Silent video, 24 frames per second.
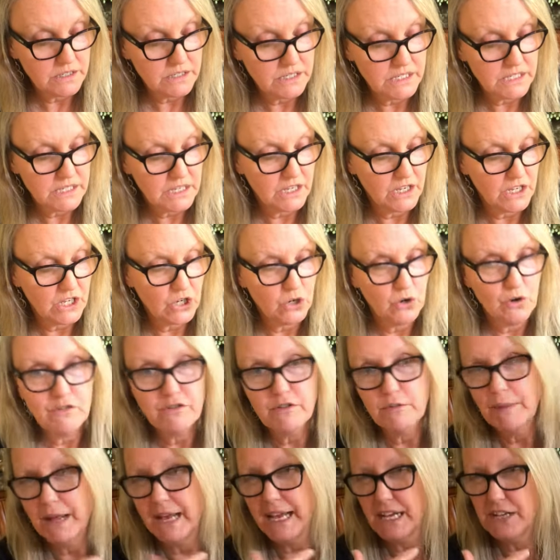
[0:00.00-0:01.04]
It can go
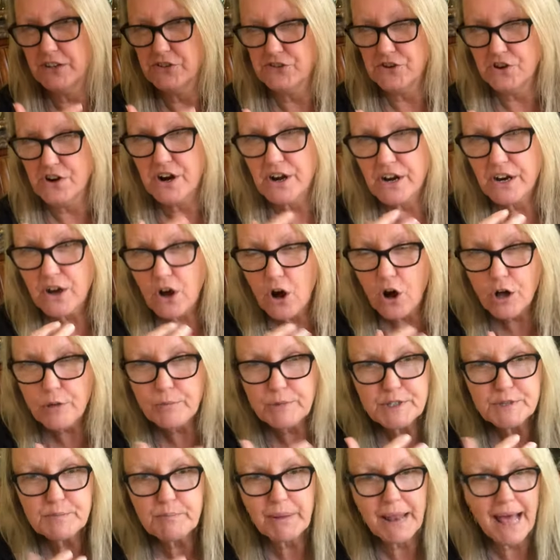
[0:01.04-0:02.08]
from like a dark,
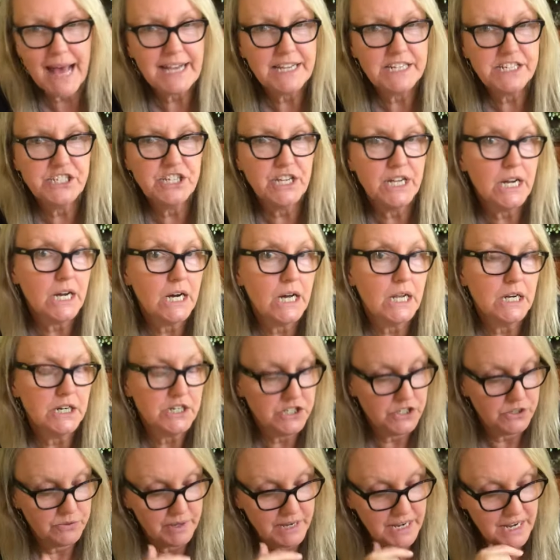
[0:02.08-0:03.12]
almost blackishy color
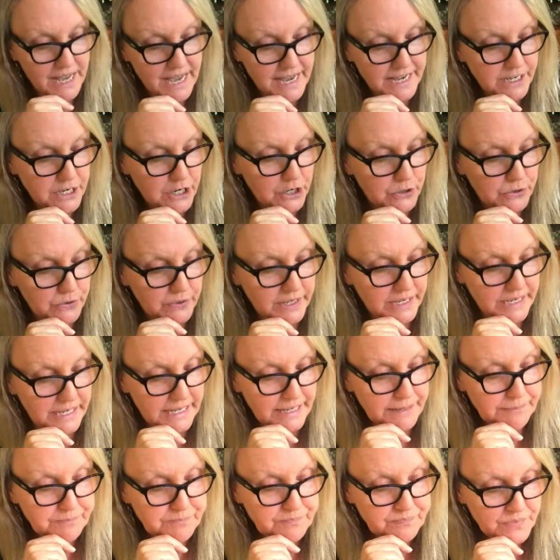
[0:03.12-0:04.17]
to a light
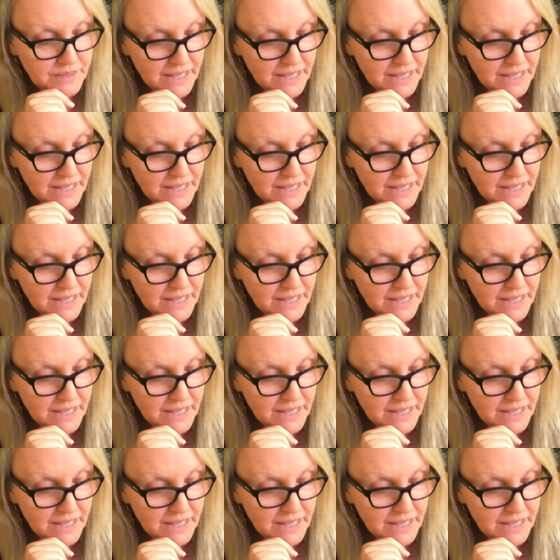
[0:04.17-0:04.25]
green.